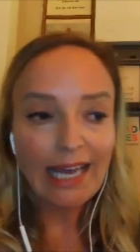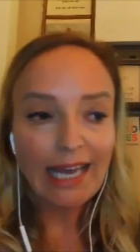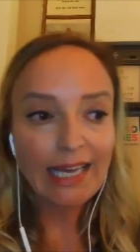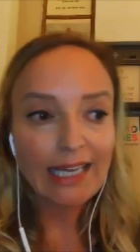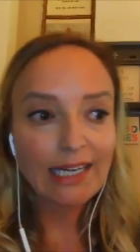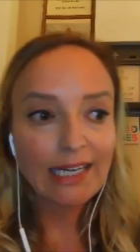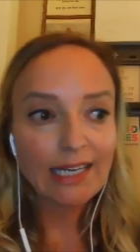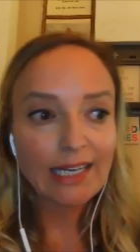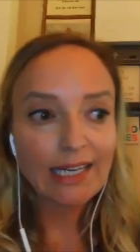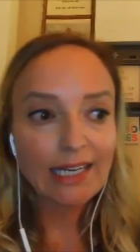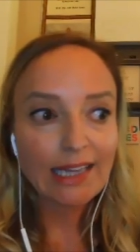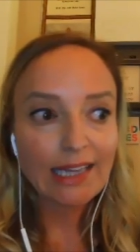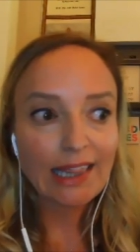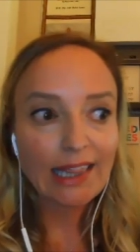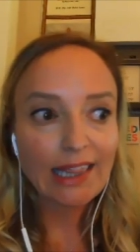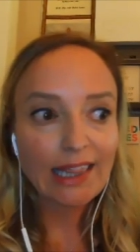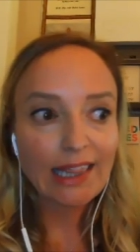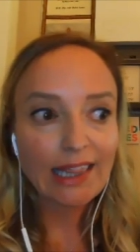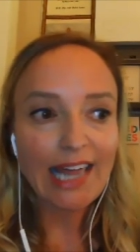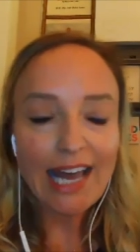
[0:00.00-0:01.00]
And
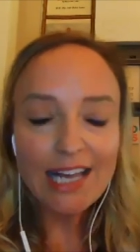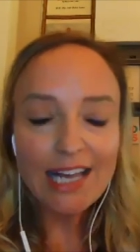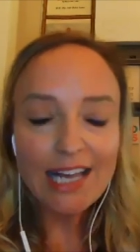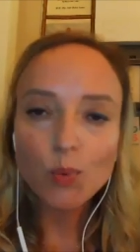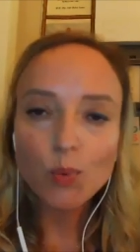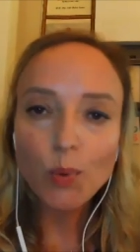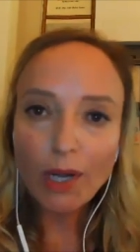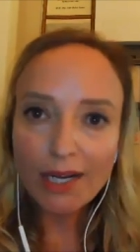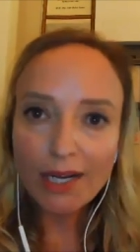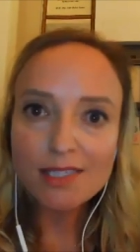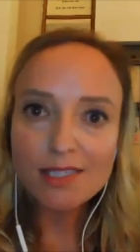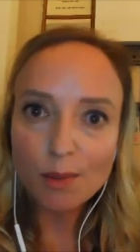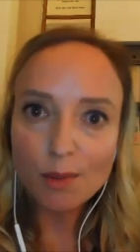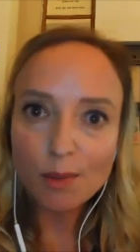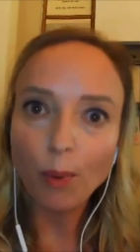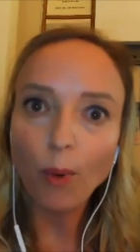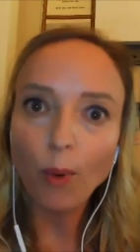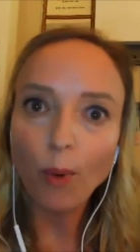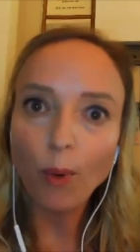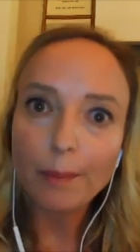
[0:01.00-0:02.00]
that's what I
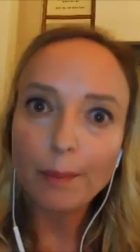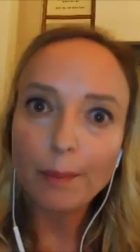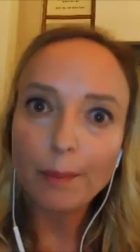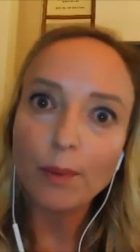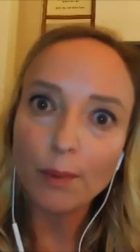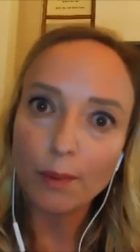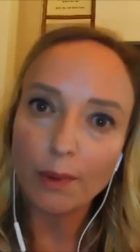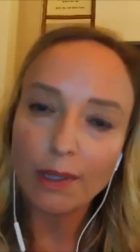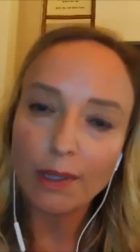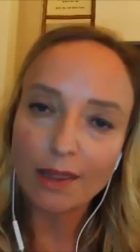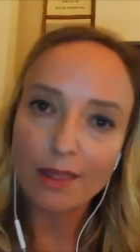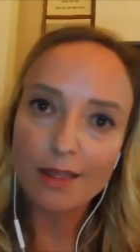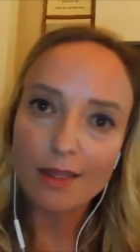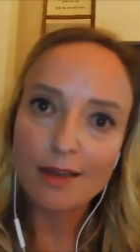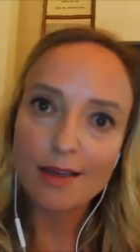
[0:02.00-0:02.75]
support people with.